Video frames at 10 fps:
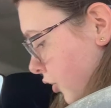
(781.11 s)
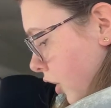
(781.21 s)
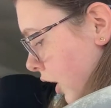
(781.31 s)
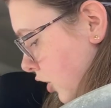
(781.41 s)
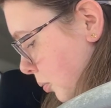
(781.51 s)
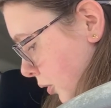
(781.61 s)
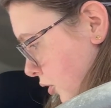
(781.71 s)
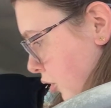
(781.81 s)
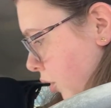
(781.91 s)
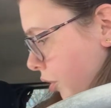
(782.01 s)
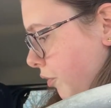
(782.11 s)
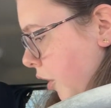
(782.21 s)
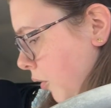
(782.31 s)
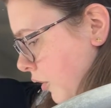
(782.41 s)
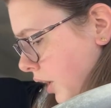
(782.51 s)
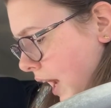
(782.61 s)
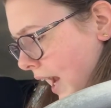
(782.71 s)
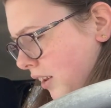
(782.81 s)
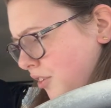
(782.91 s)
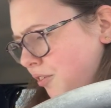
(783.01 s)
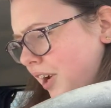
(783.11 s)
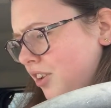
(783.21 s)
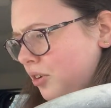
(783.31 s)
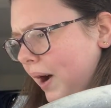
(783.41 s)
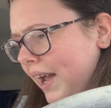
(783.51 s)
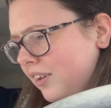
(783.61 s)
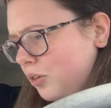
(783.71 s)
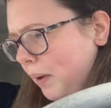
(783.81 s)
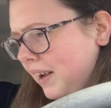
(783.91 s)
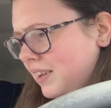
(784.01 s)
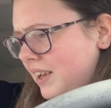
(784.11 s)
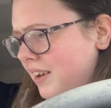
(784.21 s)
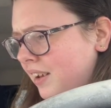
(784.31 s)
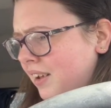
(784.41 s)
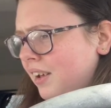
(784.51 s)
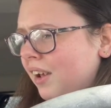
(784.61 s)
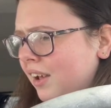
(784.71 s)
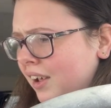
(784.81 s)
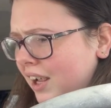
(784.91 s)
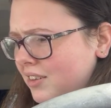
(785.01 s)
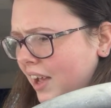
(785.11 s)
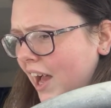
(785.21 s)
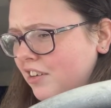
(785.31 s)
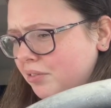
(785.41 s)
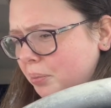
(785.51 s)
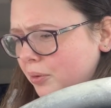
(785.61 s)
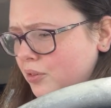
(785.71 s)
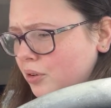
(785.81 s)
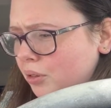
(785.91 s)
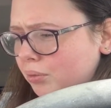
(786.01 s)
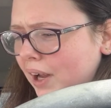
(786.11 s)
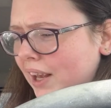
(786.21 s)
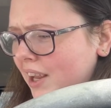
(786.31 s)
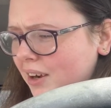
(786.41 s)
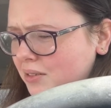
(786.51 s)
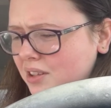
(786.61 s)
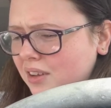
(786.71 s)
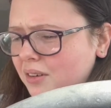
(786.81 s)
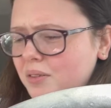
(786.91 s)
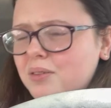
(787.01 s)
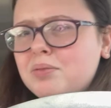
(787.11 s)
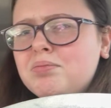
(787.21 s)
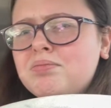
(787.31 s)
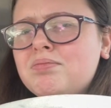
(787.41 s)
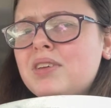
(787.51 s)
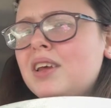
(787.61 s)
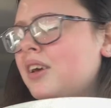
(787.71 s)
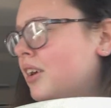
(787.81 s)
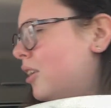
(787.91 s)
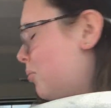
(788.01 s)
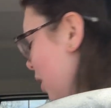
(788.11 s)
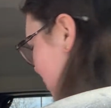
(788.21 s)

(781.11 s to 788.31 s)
car has Bluetooth phone and hands-free, so I expected it to have Bluetooth radio too. Maybe